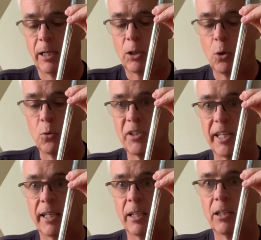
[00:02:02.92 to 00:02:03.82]

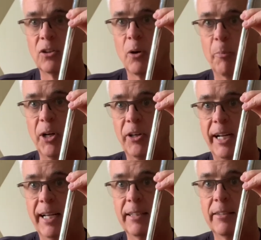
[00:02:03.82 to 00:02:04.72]
closing the putter
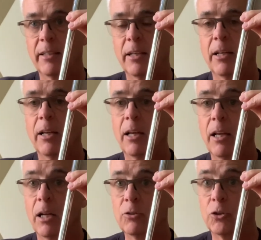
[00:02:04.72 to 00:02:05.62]
head
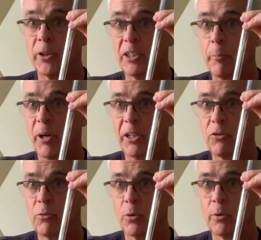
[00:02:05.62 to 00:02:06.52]
during your putting
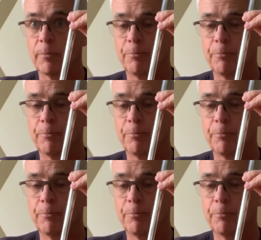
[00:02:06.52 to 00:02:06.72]
stroke.